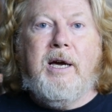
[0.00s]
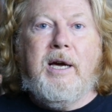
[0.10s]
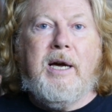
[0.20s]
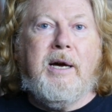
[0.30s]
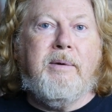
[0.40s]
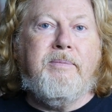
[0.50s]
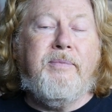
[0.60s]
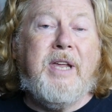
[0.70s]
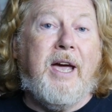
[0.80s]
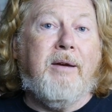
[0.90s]
I'm
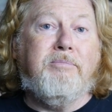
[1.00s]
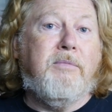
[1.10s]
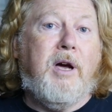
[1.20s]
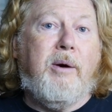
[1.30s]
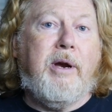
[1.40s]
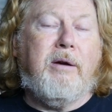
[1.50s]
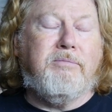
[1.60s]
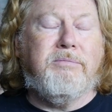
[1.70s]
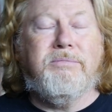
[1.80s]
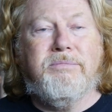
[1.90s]
not
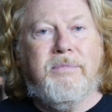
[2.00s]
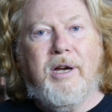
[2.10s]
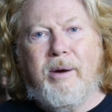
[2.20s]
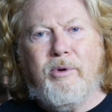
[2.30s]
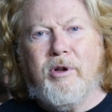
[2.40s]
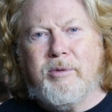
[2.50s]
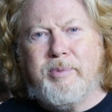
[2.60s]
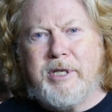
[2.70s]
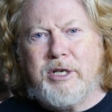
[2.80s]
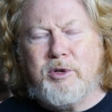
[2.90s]
in a
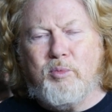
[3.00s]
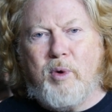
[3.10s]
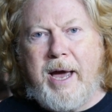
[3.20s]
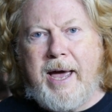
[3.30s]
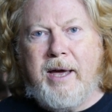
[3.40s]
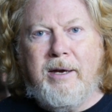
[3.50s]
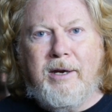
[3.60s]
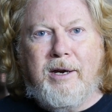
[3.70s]
position where